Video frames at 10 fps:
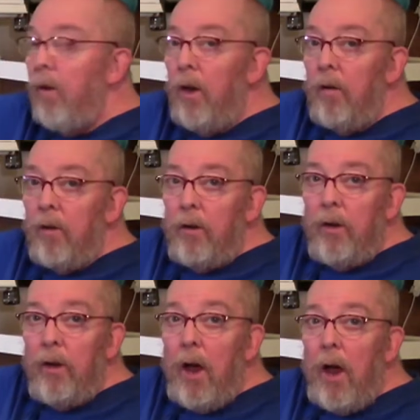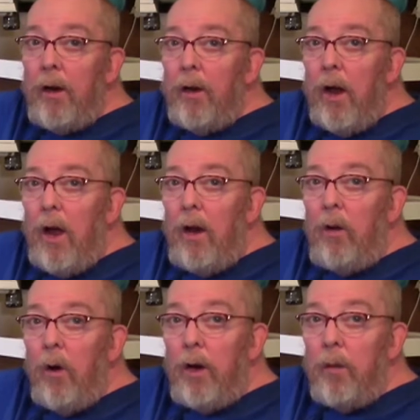flavor, I can
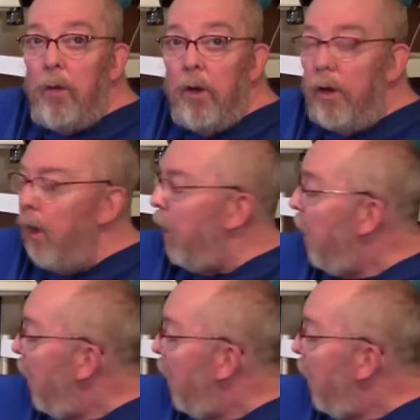highly recommend. I